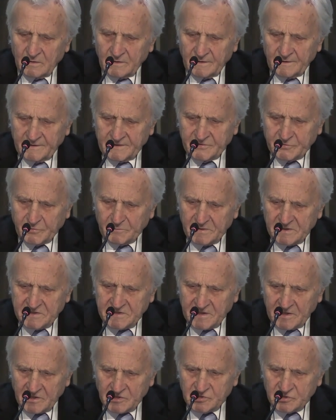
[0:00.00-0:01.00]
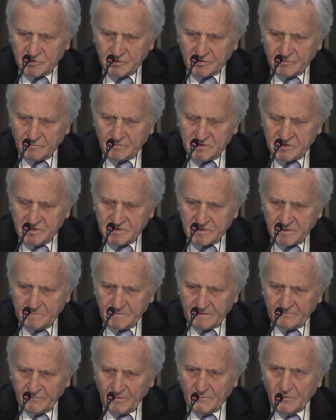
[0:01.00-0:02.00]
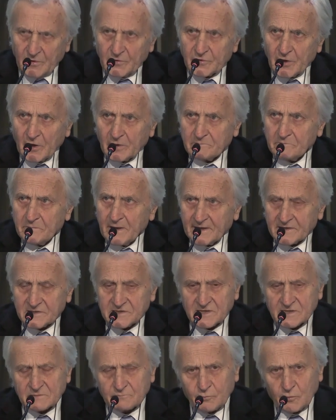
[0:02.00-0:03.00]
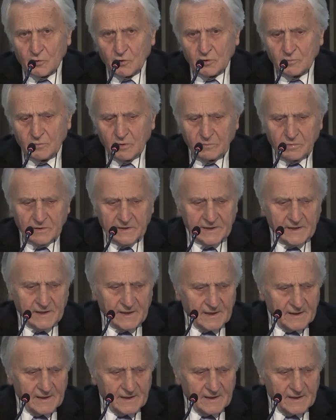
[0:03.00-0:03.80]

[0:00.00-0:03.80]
intermediation which is coming from the non-banks is probably